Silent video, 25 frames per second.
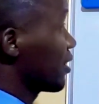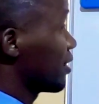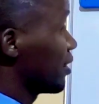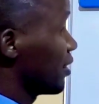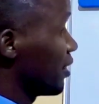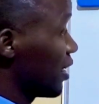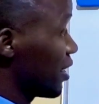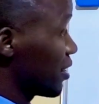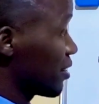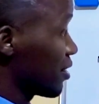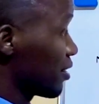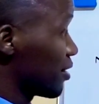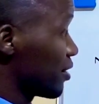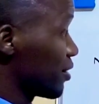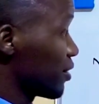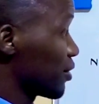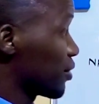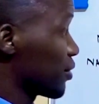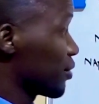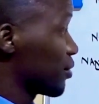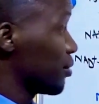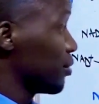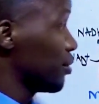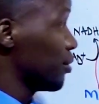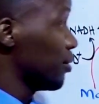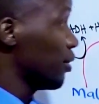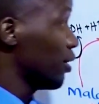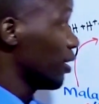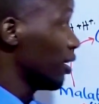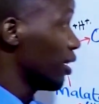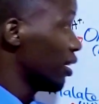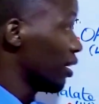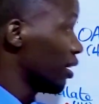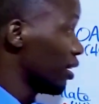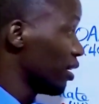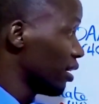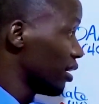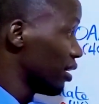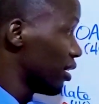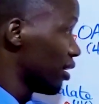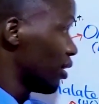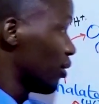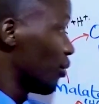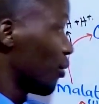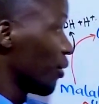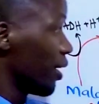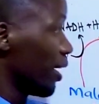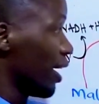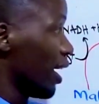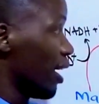that yes, it is true.
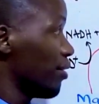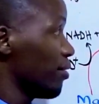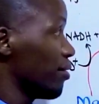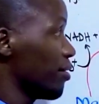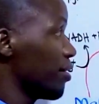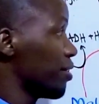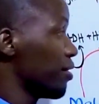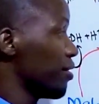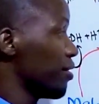We have